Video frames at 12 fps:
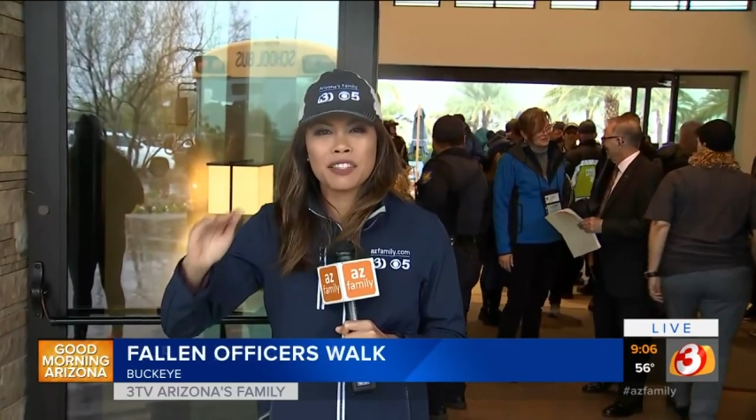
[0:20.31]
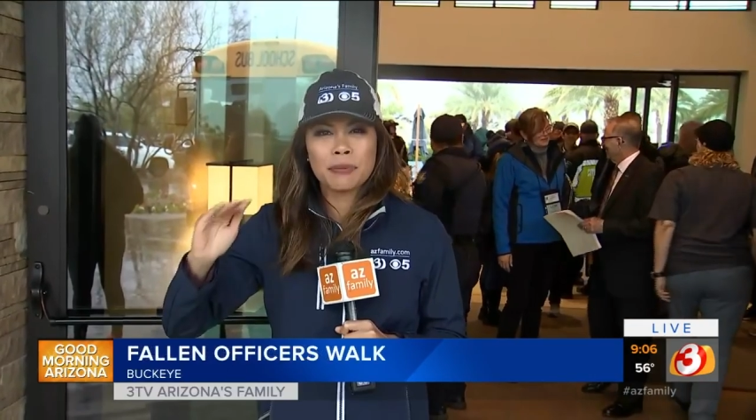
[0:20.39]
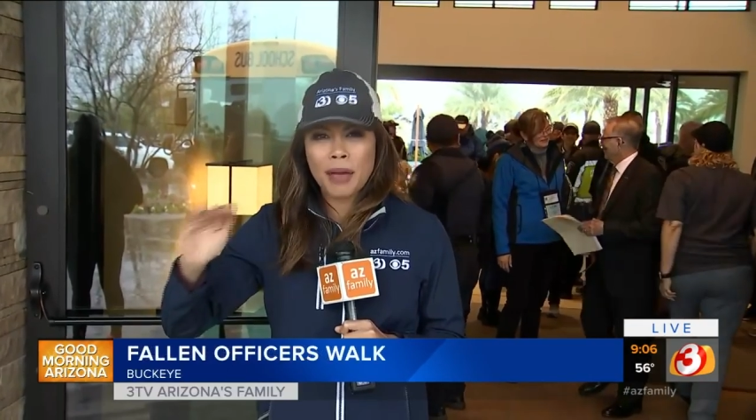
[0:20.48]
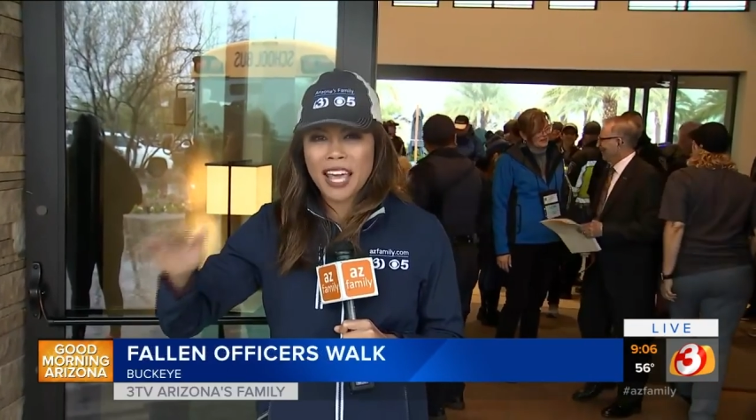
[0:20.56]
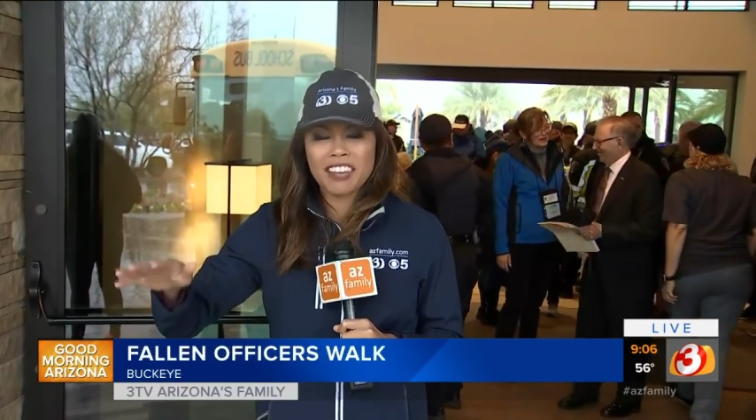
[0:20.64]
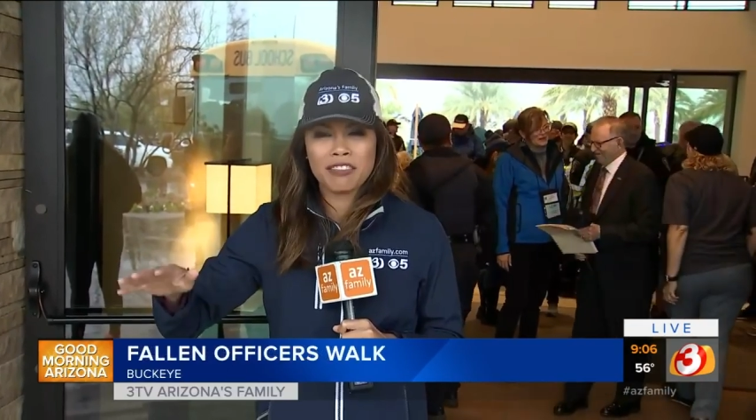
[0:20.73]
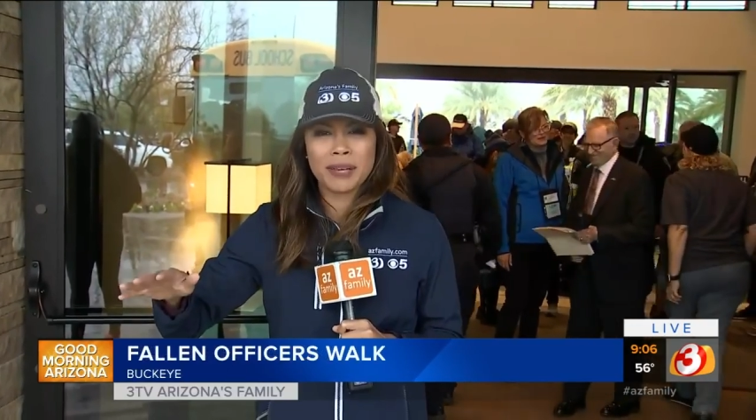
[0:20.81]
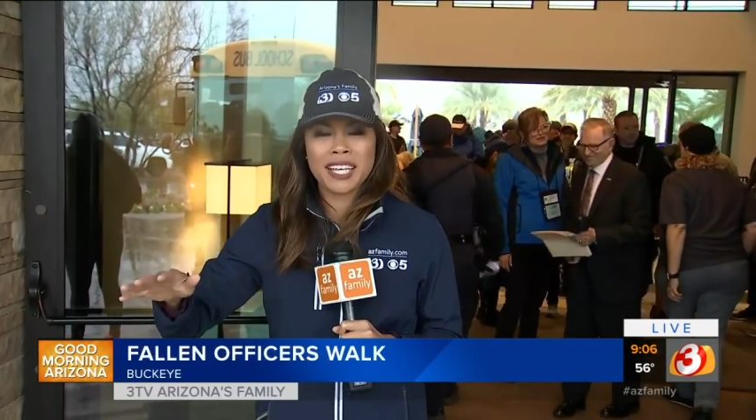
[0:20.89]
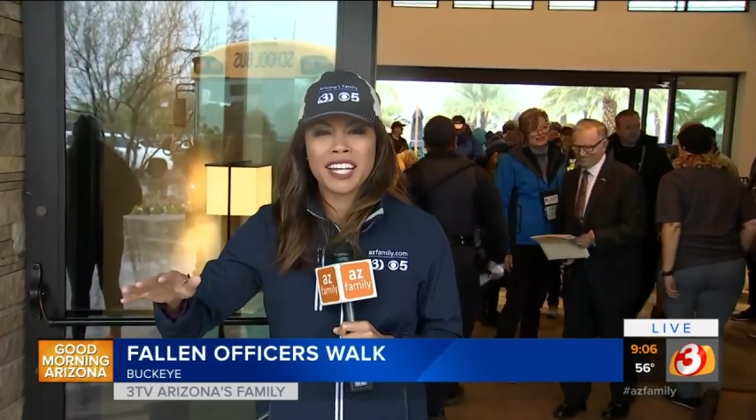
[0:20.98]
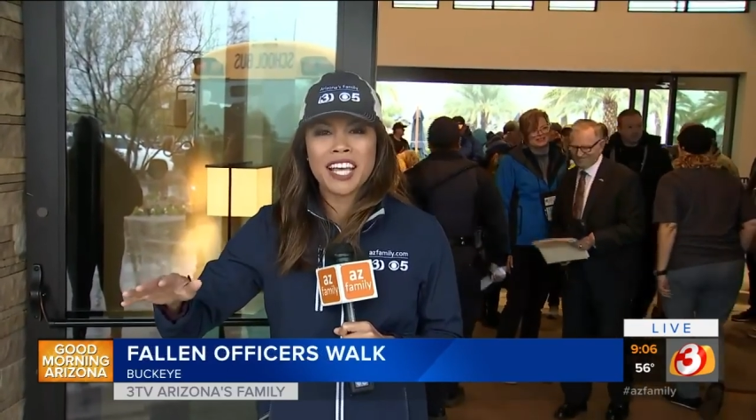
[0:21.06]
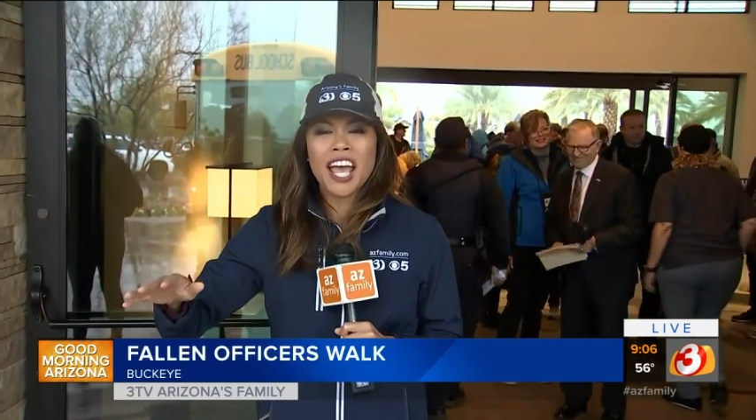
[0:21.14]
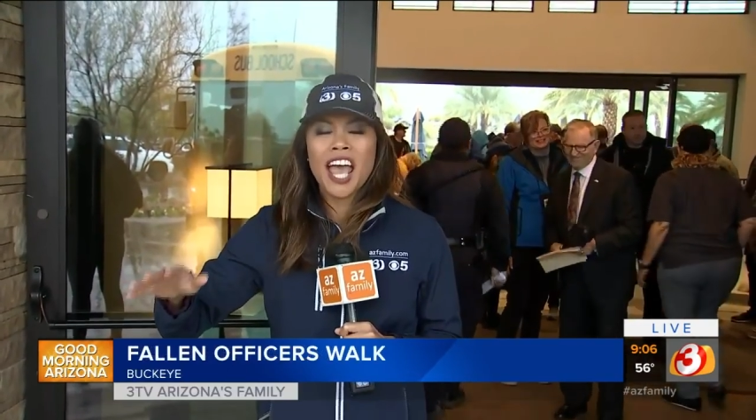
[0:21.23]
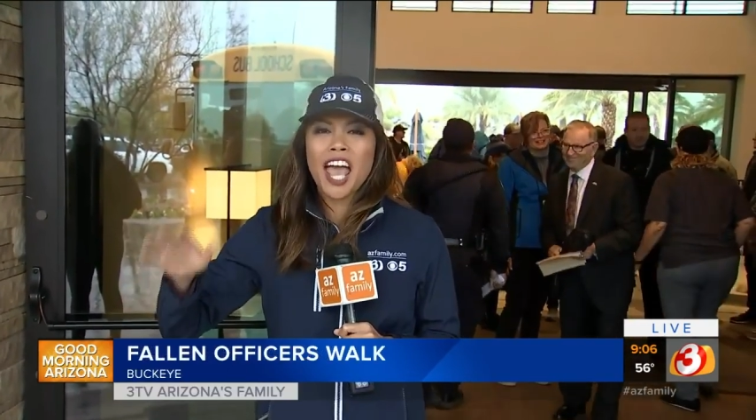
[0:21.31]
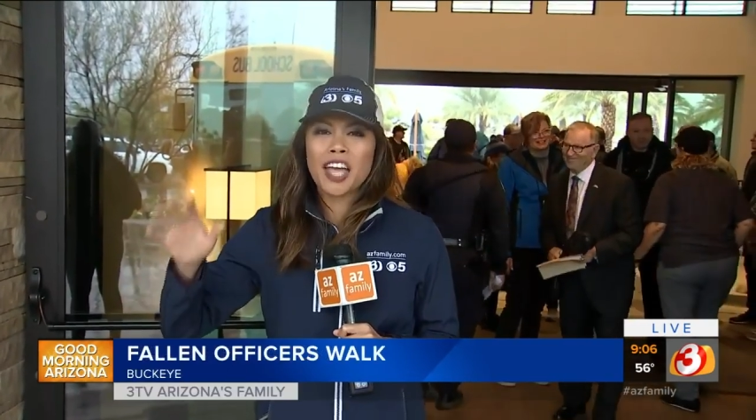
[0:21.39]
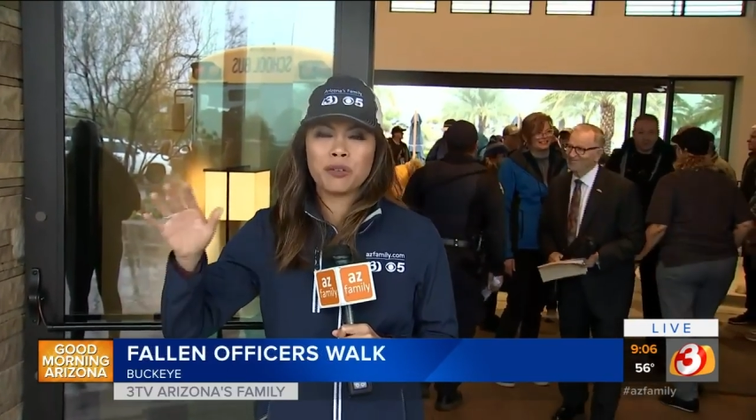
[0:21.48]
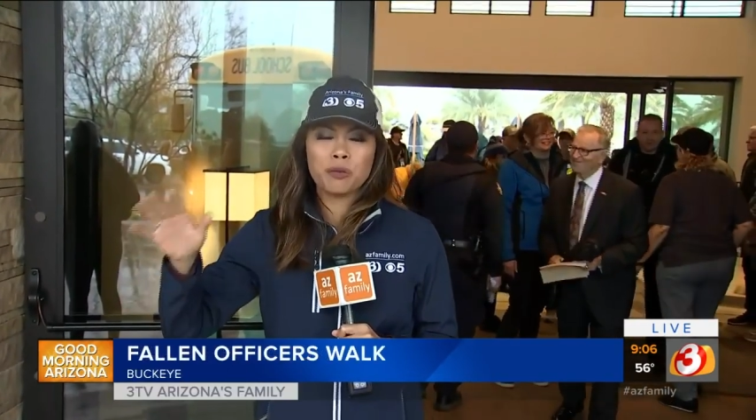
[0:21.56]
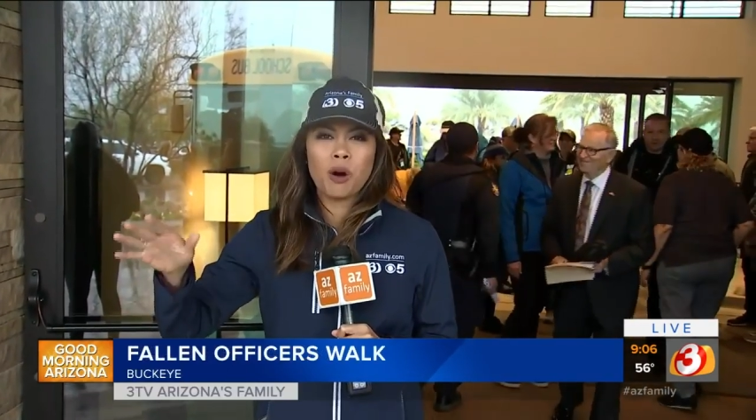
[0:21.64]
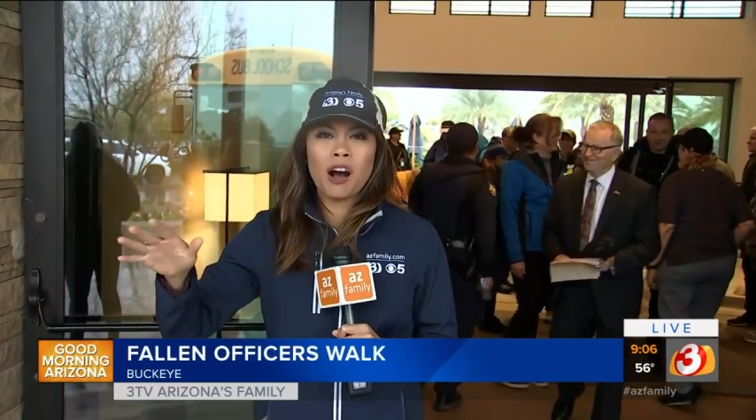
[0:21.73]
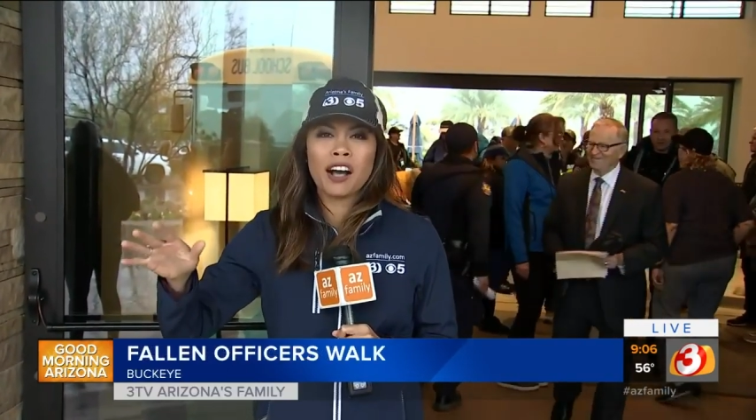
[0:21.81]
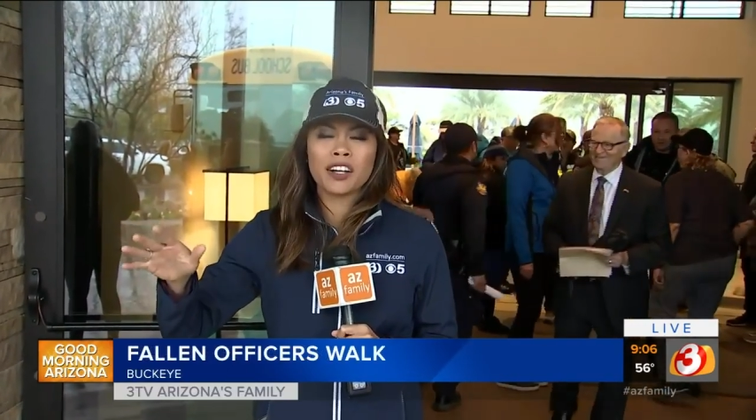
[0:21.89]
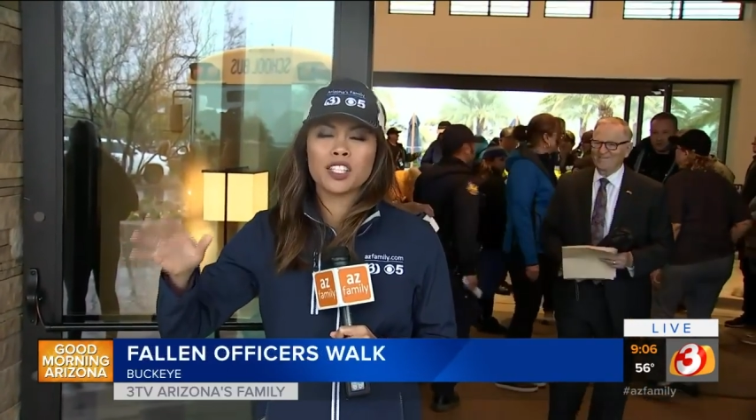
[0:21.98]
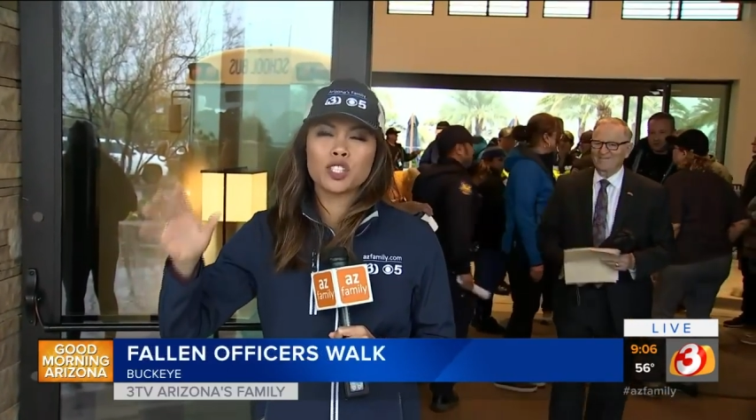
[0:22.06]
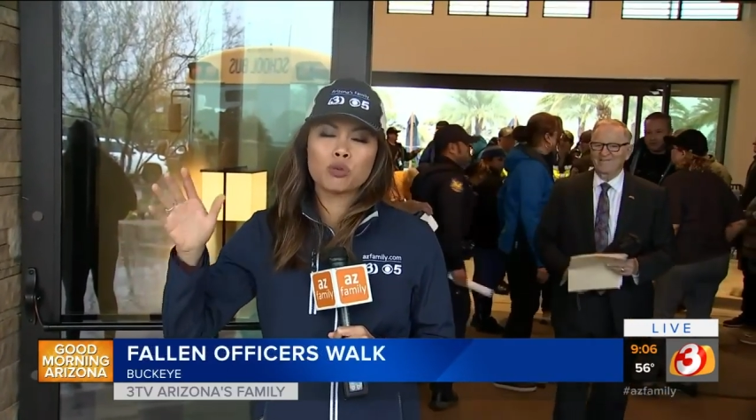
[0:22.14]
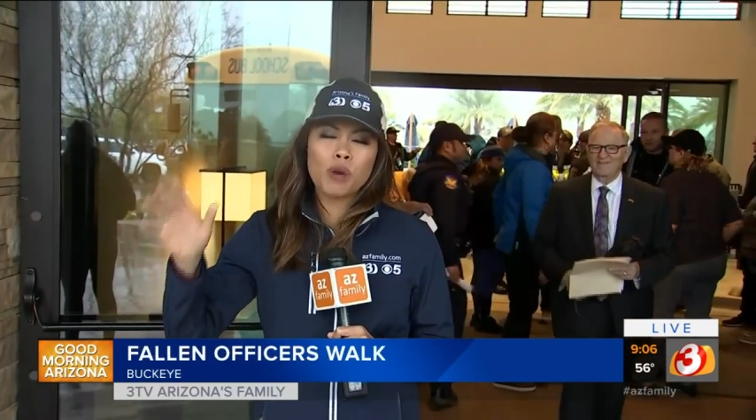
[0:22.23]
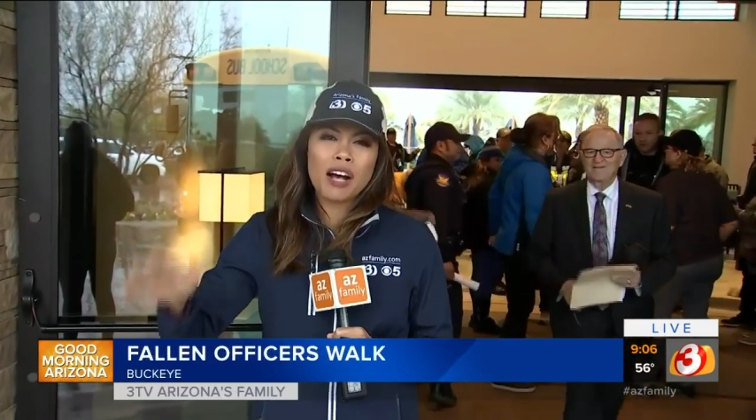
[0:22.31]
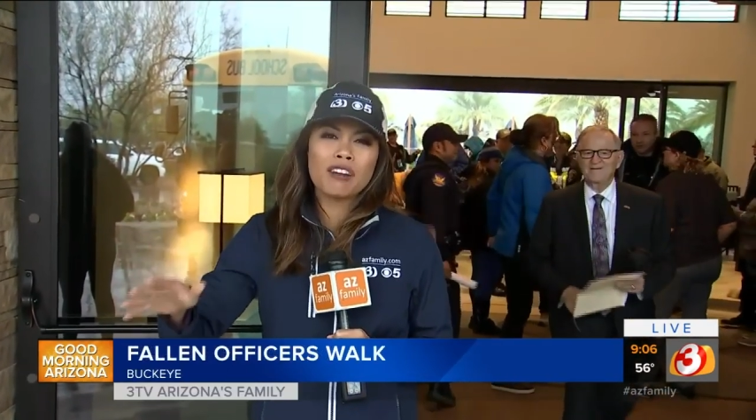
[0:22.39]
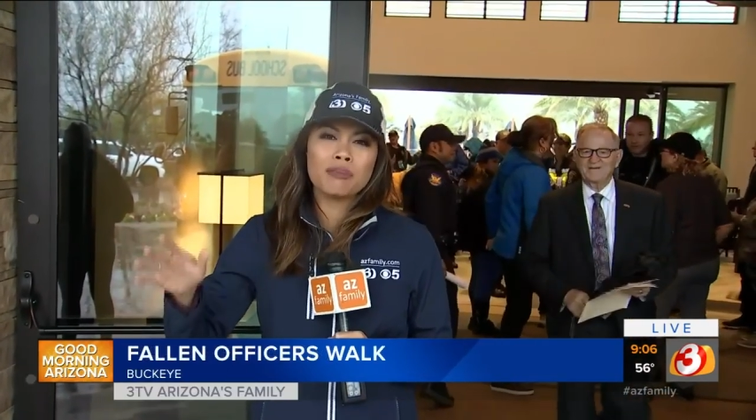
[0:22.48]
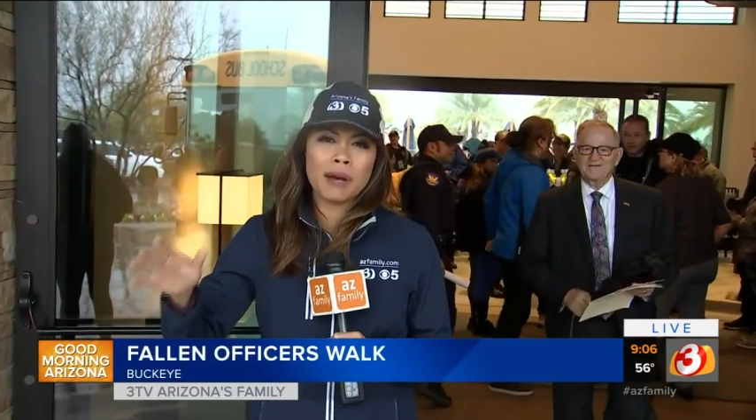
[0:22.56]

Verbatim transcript: the pavement and walk 12